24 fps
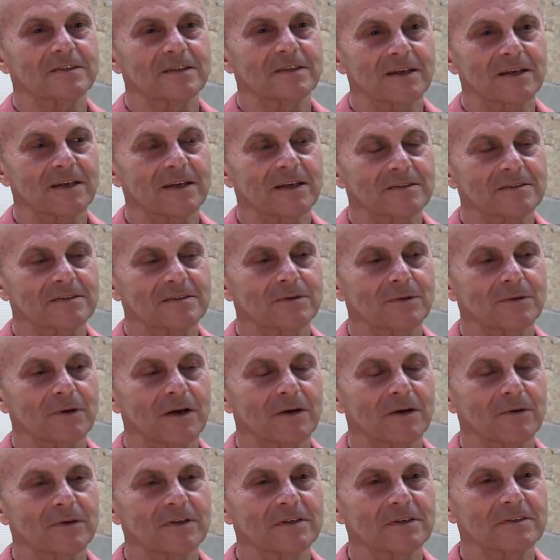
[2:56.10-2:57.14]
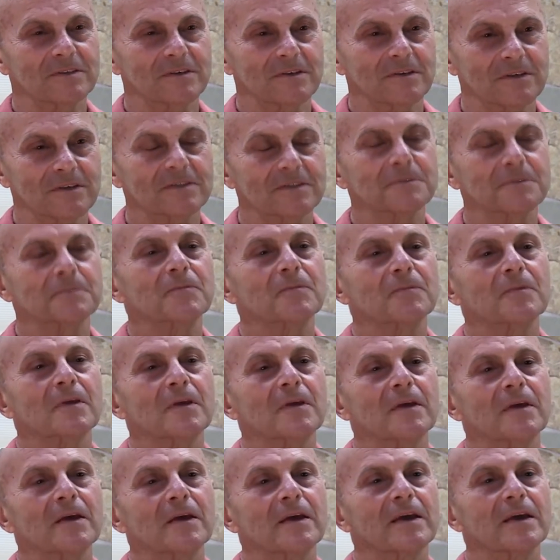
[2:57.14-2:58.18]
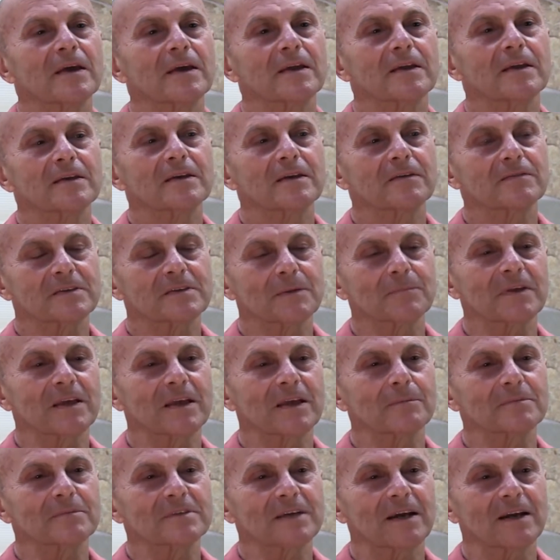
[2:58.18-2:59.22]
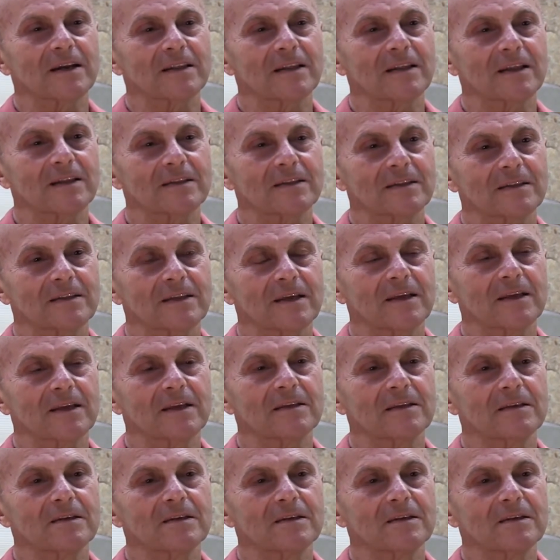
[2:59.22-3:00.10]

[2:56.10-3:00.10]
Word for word: let us do our research and if something comes out of that that they can